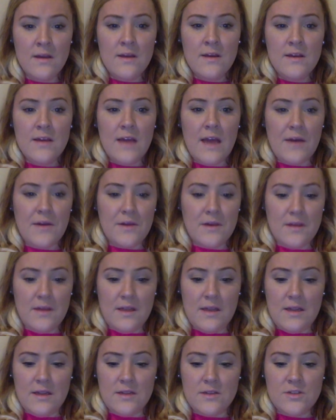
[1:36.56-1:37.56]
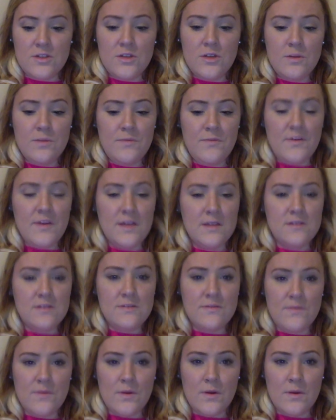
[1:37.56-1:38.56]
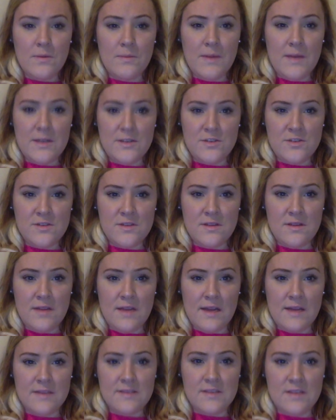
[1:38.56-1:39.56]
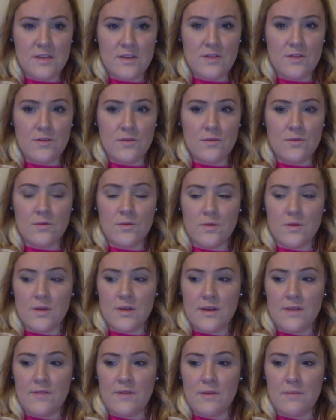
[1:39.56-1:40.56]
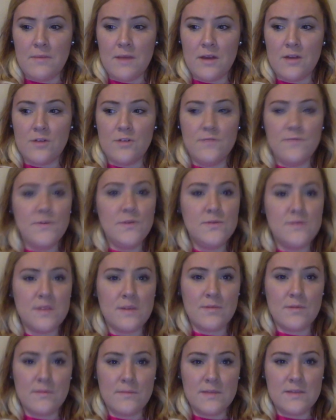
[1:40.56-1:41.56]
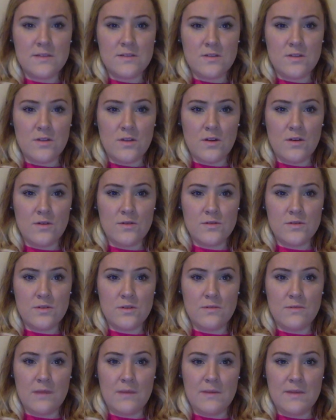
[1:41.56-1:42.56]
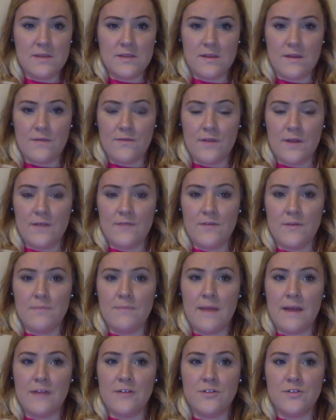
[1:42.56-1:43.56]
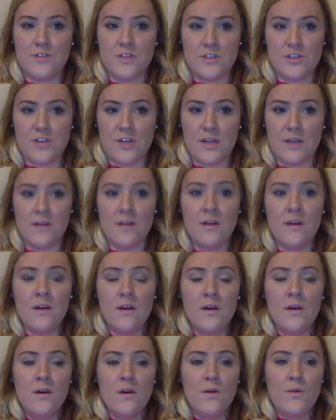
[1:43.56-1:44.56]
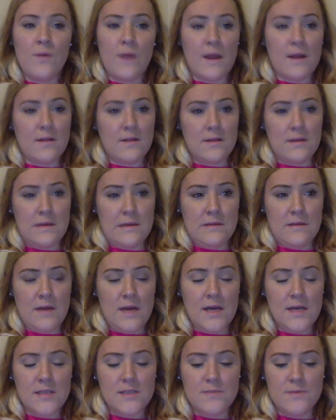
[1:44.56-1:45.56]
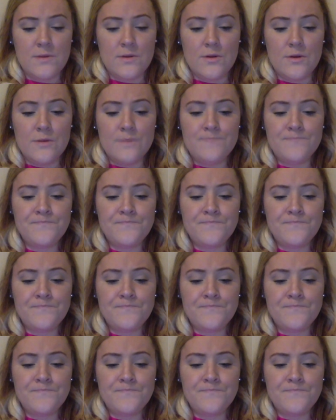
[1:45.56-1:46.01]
calculating tube feeds for patients in the ICU or giving medical food supplements to those who may be suffering from malnutrition while in the hospital,